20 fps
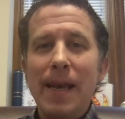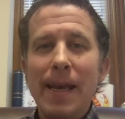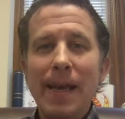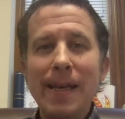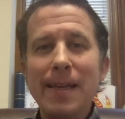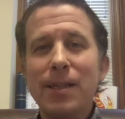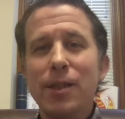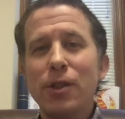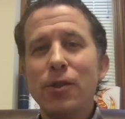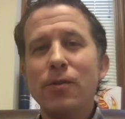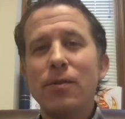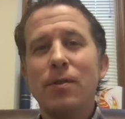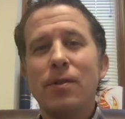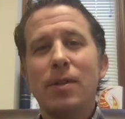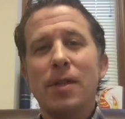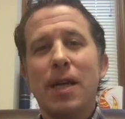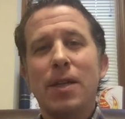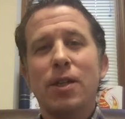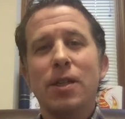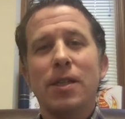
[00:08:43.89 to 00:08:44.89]
Issues
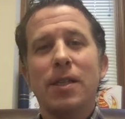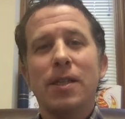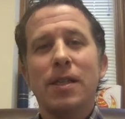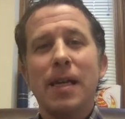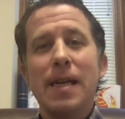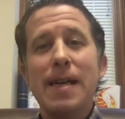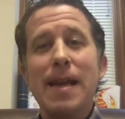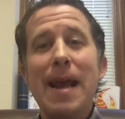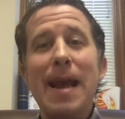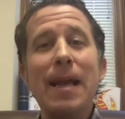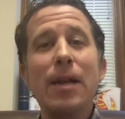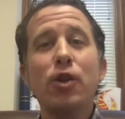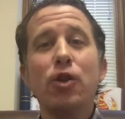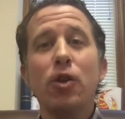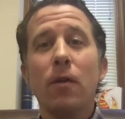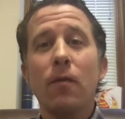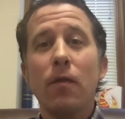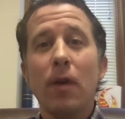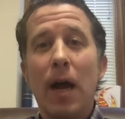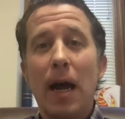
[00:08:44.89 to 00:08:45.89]
such as the
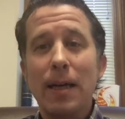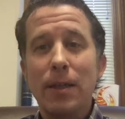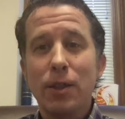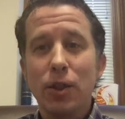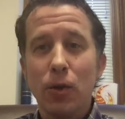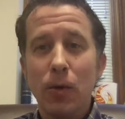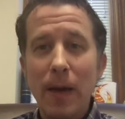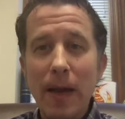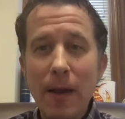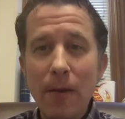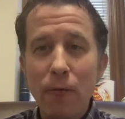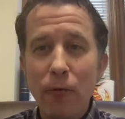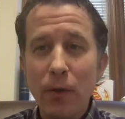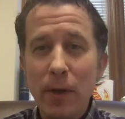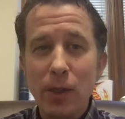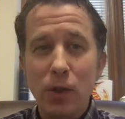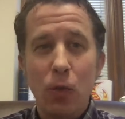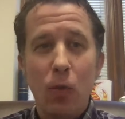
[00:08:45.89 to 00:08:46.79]
nature of logical inference,